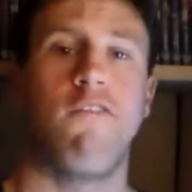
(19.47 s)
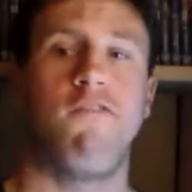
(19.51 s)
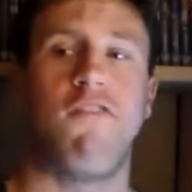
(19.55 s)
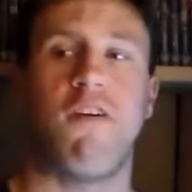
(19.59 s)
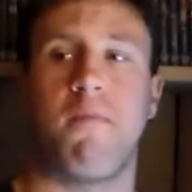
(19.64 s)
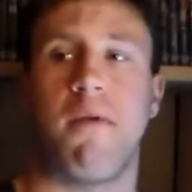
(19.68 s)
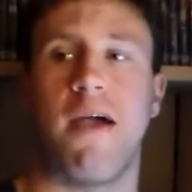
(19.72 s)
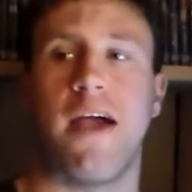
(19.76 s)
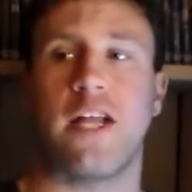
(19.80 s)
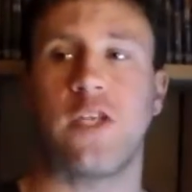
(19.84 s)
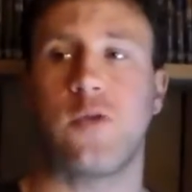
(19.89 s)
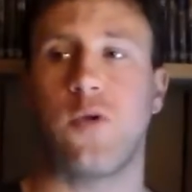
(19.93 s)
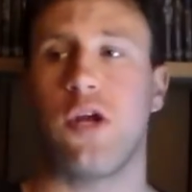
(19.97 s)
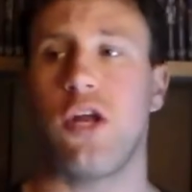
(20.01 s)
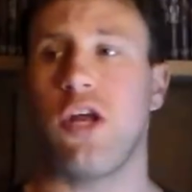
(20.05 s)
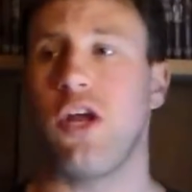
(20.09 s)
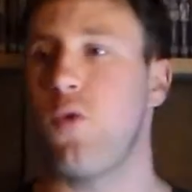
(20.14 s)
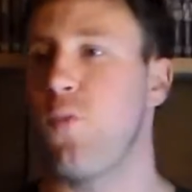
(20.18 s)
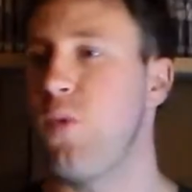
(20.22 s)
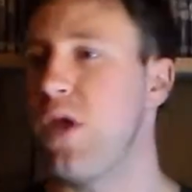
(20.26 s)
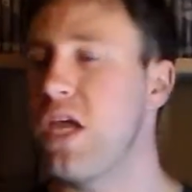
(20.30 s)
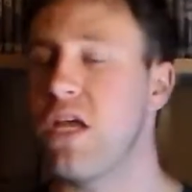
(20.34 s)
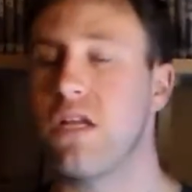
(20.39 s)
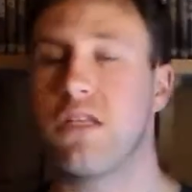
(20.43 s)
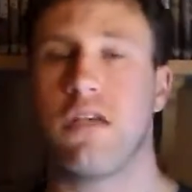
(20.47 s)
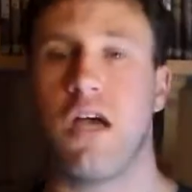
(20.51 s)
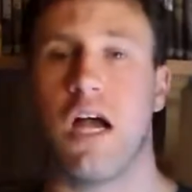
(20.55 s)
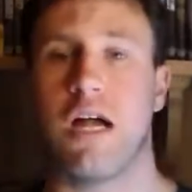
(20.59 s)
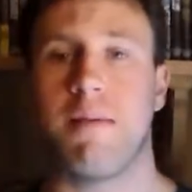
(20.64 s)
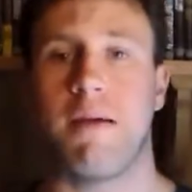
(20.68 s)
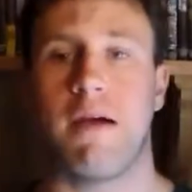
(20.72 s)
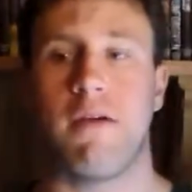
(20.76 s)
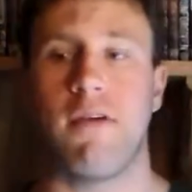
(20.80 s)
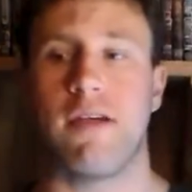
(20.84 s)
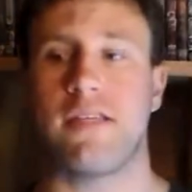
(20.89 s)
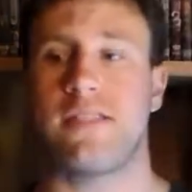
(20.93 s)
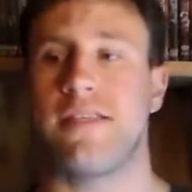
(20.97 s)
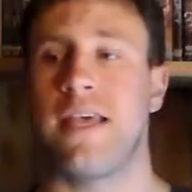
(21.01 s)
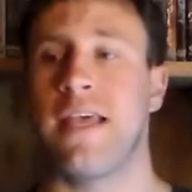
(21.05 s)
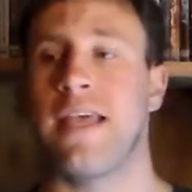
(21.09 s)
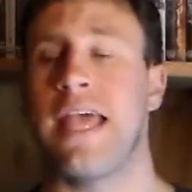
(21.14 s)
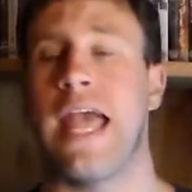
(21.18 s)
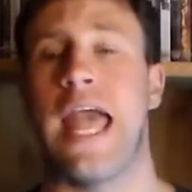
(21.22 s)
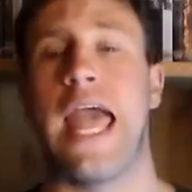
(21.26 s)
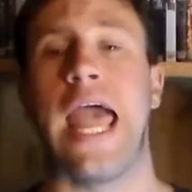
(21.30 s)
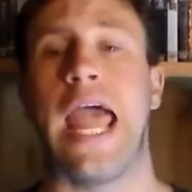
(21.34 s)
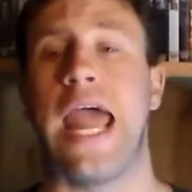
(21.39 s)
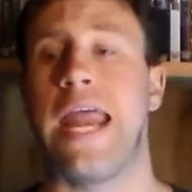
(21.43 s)
Follow me on Twitter, we can talk about
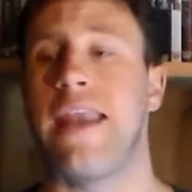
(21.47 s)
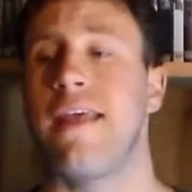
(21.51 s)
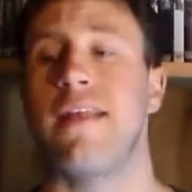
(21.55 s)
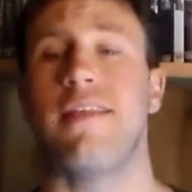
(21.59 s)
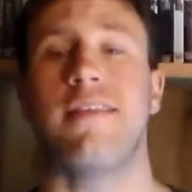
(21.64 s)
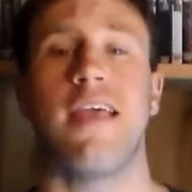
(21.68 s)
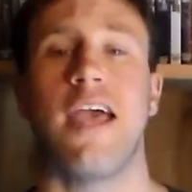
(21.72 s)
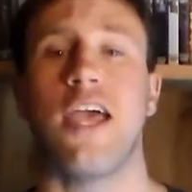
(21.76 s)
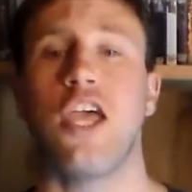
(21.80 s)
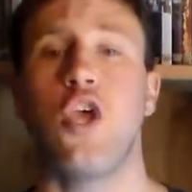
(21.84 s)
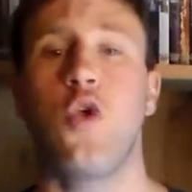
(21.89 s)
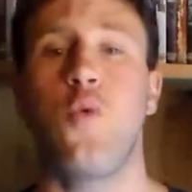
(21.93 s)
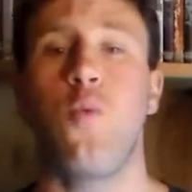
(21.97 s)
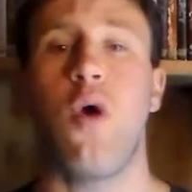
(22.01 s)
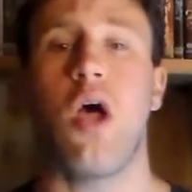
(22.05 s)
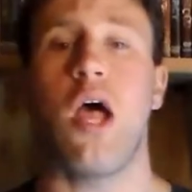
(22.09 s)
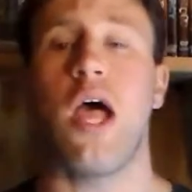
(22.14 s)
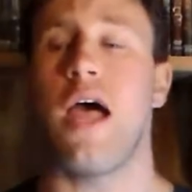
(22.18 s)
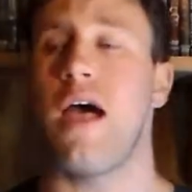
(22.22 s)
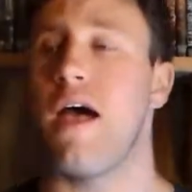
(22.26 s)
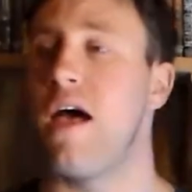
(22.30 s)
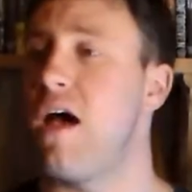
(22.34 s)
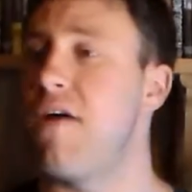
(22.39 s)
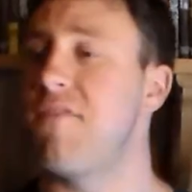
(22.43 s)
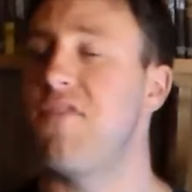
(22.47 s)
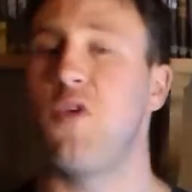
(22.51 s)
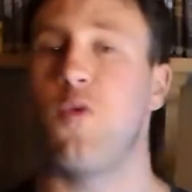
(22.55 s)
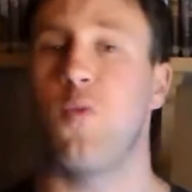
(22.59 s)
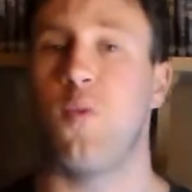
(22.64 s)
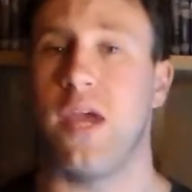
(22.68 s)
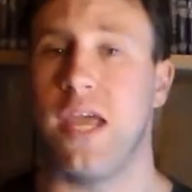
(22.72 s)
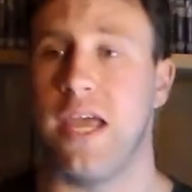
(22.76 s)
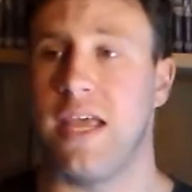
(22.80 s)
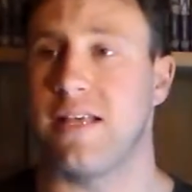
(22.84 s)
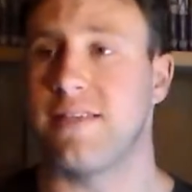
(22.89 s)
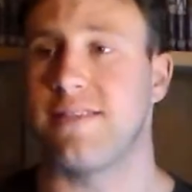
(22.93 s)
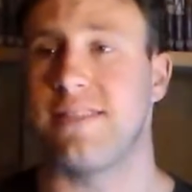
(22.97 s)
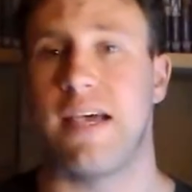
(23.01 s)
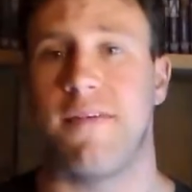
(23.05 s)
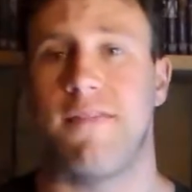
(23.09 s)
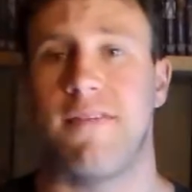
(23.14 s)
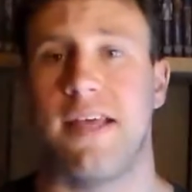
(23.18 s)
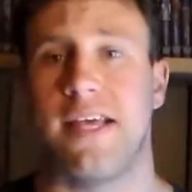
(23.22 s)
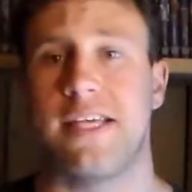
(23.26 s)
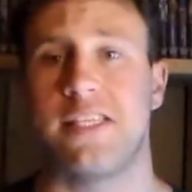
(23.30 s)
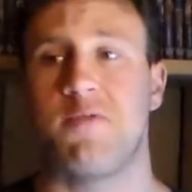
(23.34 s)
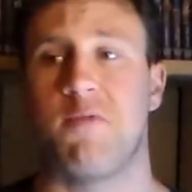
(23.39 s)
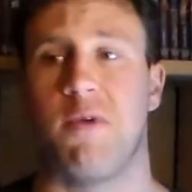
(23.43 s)
wrestling any day you want of the week.
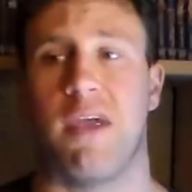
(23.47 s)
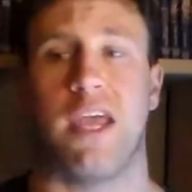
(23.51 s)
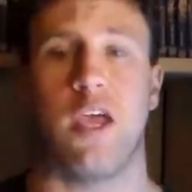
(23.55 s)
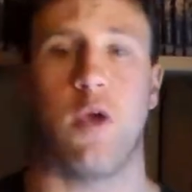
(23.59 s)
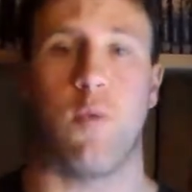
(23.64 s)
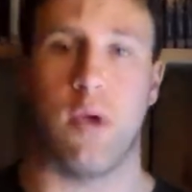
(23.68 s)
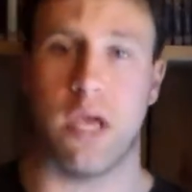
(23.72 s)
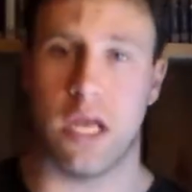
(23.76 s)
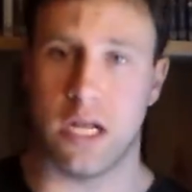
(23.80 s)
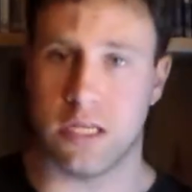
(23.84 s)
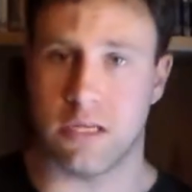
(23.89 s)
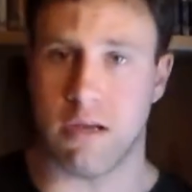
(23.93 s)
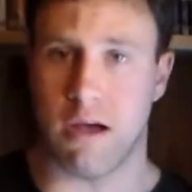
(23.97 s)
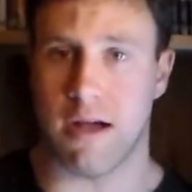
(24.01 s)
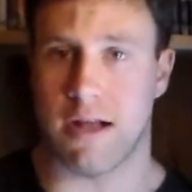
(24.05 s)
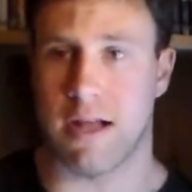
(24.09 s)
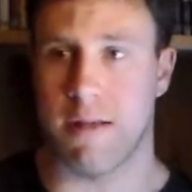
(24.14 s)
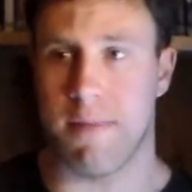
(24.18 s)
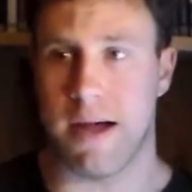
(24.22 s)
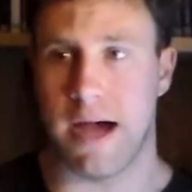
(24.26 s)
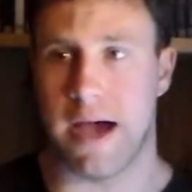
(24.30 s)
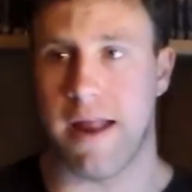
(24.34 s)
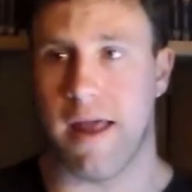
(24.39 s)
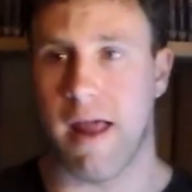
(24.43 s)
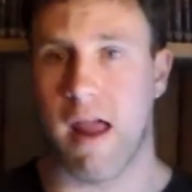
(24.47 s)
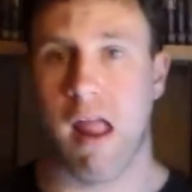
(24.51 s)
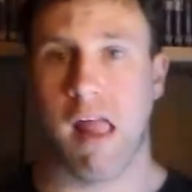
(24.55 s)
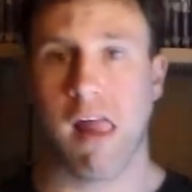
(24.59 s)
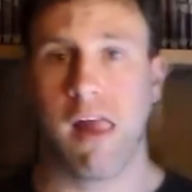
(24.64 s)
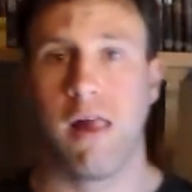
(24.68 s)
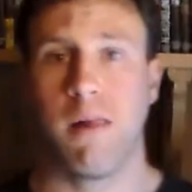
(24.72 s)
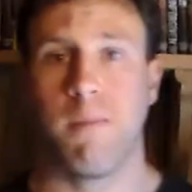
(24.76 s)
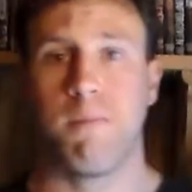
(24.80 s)
7 days a week, we can talk about it.